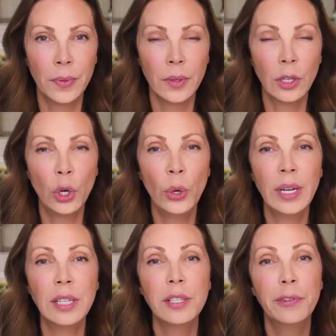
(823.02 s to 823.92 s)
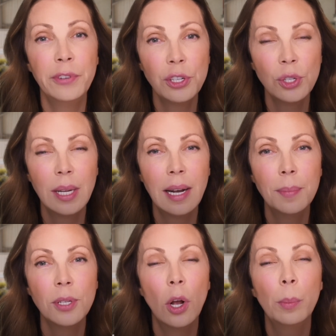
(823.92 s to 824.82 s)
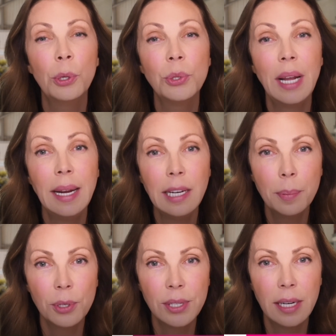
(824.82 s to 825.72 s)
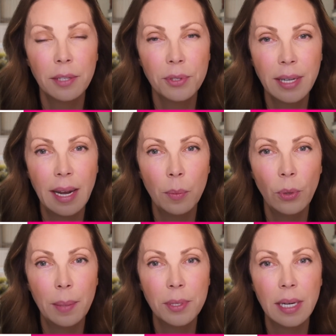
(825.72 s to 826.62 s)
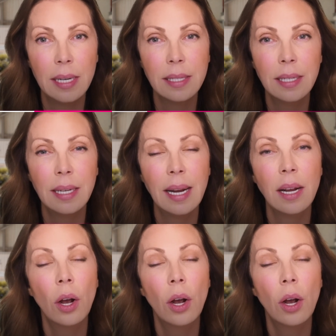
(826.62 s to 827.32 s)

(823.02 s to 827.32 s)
According to Fish Labs, almost 80% of scam websites today